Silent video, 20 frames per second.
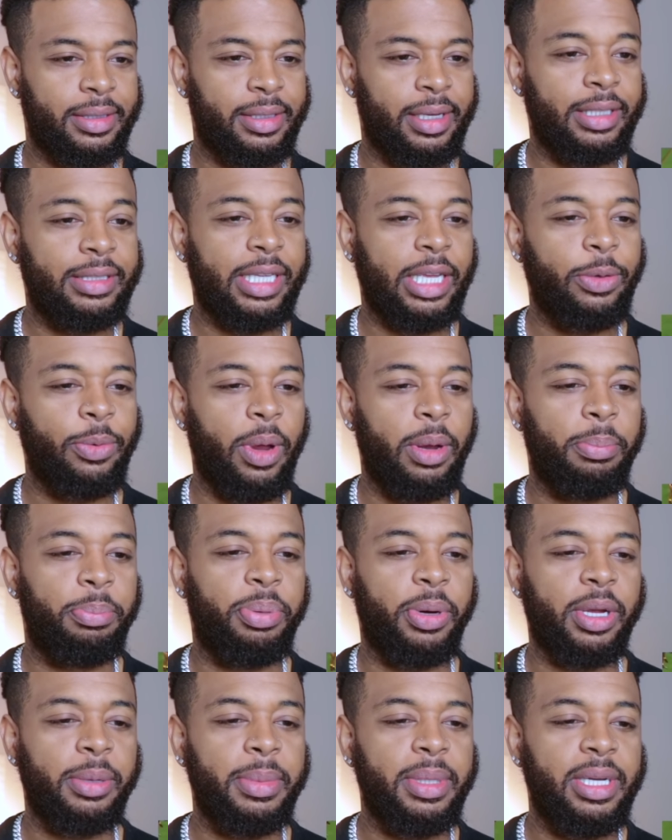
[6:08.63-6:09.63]
He said, you ain't
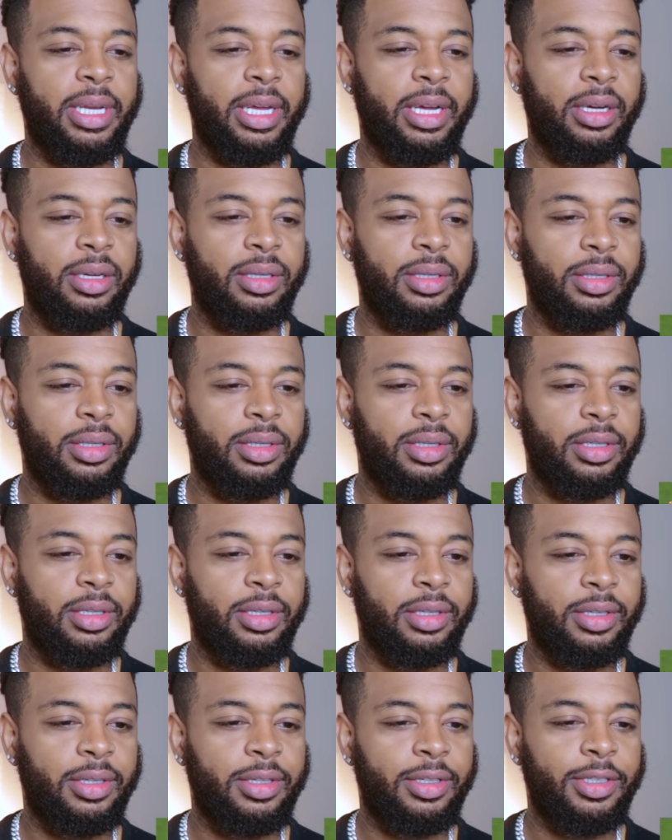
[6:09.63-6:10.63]
bringing me down.
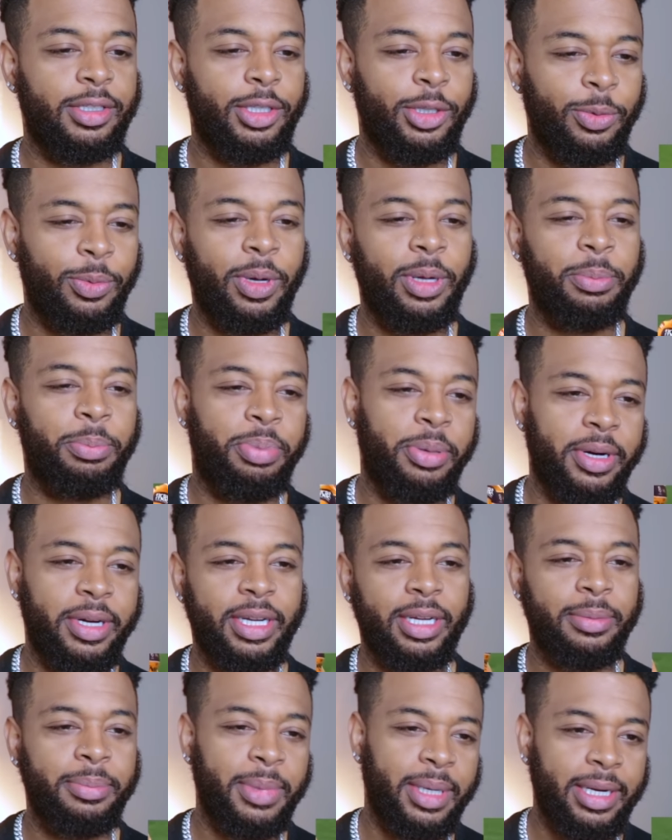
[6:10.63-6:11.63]
You ain't
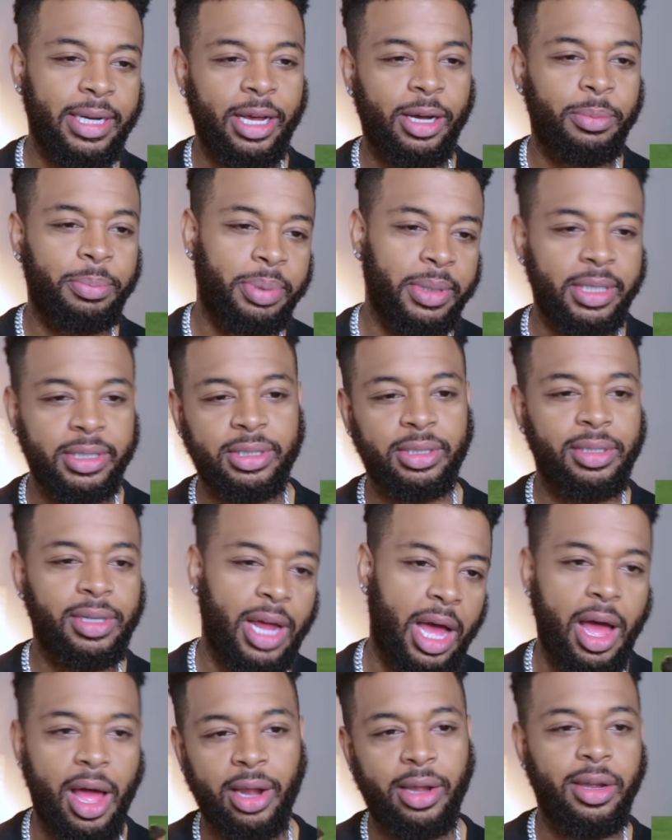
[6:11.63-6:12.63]
bringing me down, bitch.
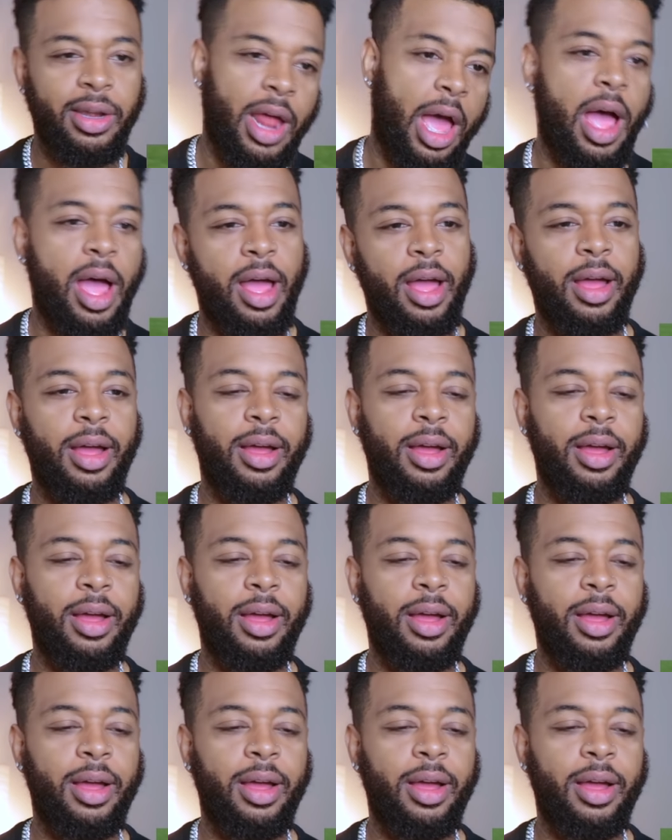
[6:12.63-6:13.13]
Nah, nah.